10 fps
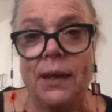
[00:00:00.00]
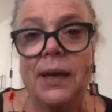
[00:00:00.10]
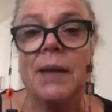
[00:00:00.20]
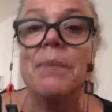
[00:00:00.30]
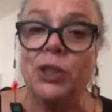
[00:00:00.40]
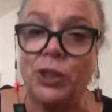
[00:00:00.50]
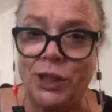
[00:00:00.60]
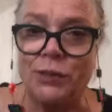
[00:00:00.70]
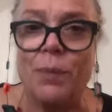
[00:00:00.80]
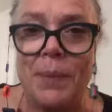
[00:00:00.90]

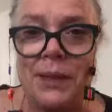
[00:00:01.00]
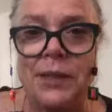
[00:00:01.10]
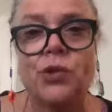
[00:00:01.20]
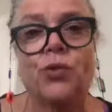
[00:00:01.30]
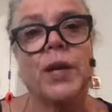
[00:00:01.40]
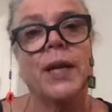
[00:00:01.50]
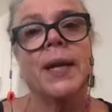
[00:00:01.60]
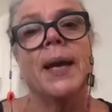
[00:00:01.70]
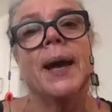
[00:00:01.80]
emissions from industry.